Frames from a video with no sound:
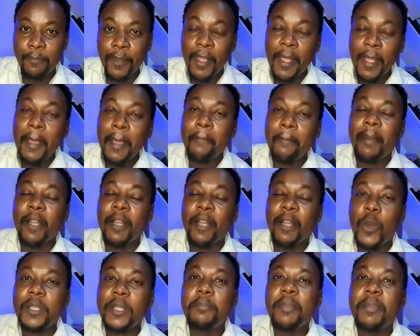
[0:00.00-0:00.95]
But what
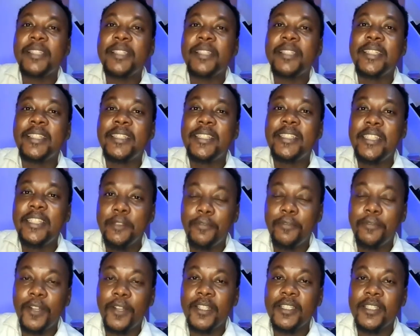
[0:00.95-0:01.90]
makes it different
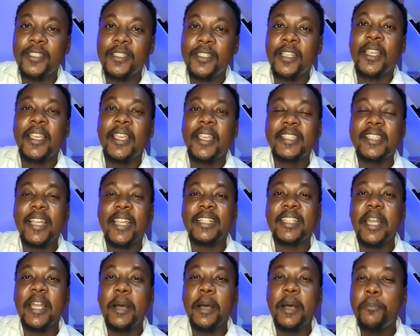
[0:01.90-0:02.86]
is that the
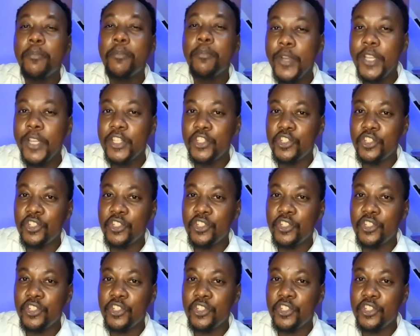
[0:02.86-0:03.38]
bridge,